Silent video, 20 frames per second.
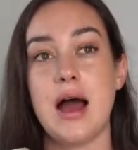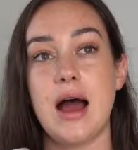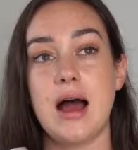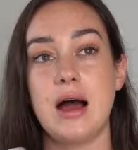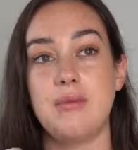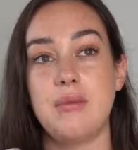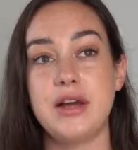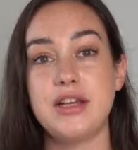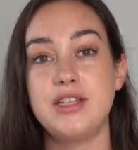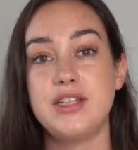
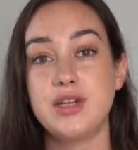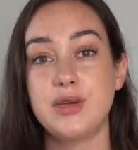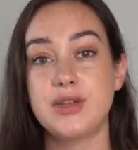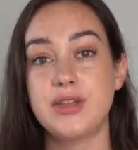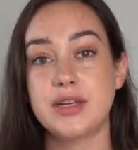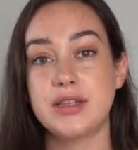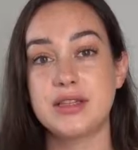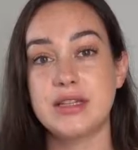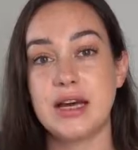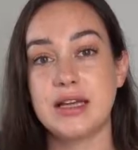Um, I do
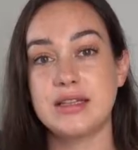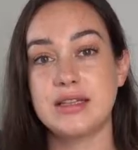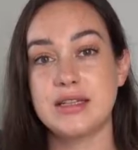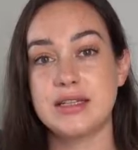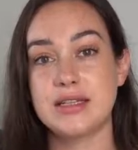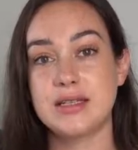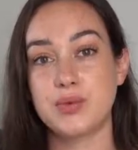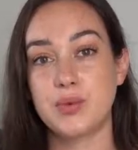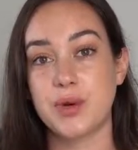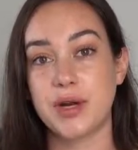think that
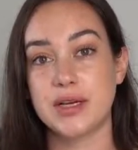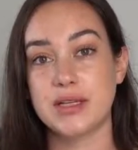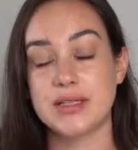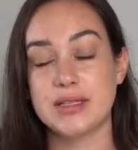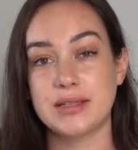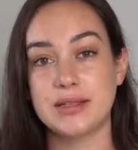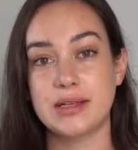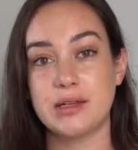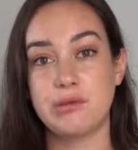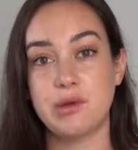this
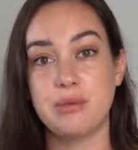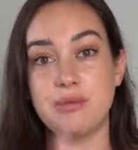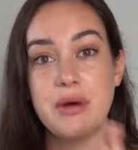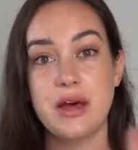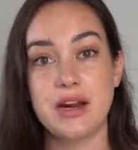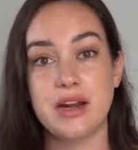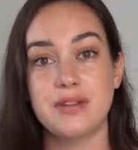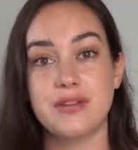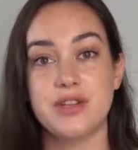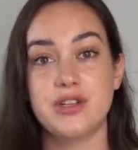works a little bit
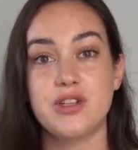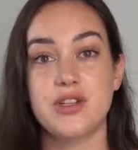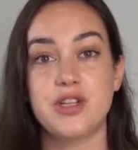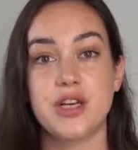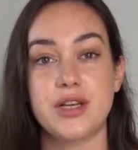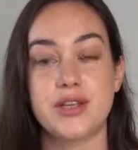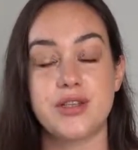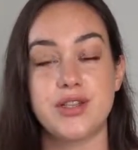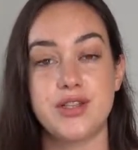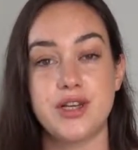better than
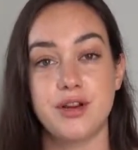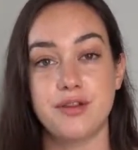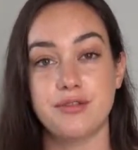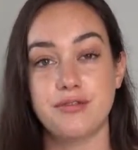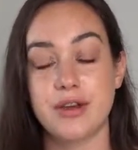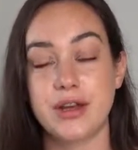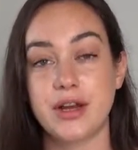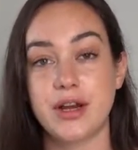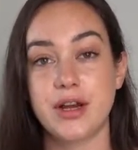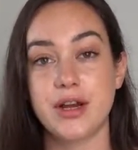just your
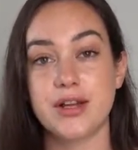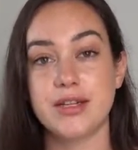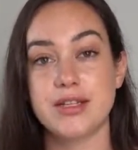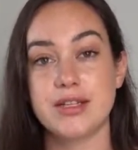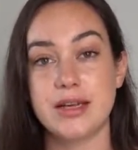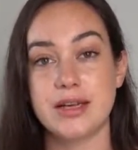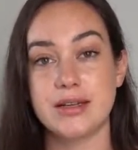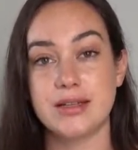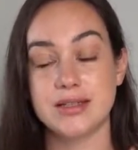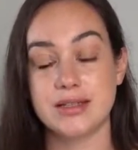
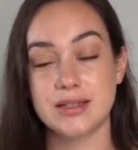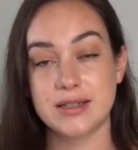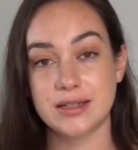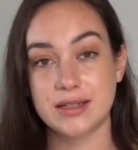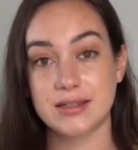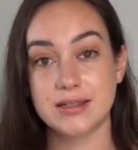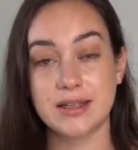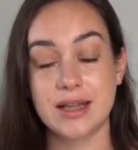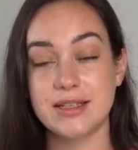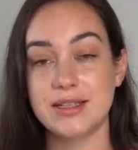fingers and
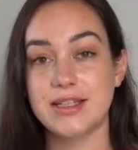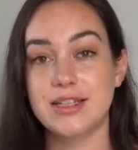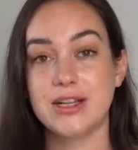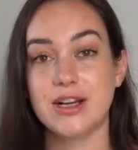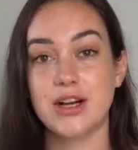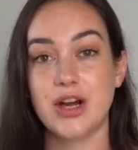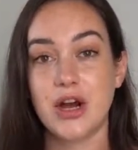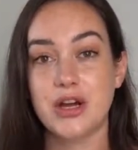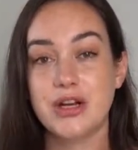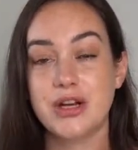
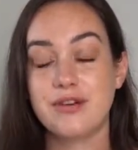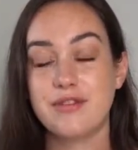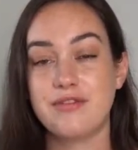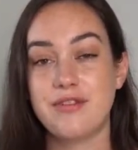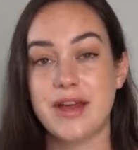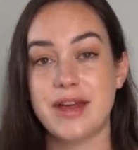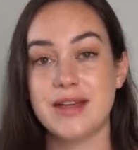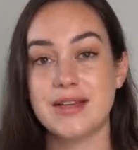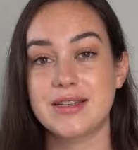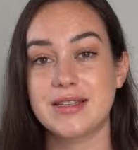cleanser on your
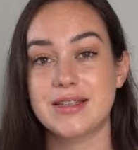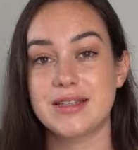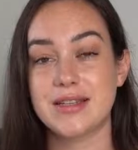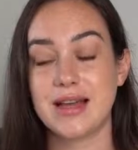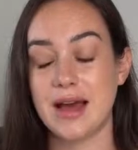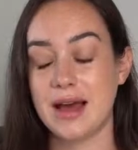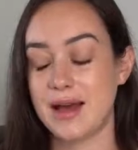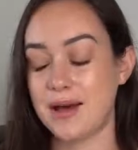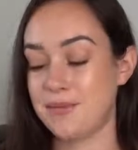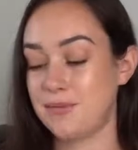
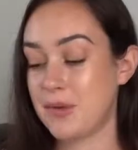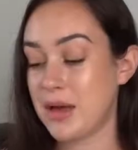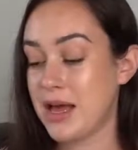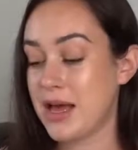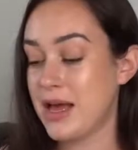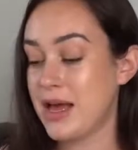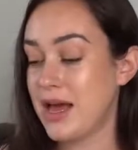face. Um,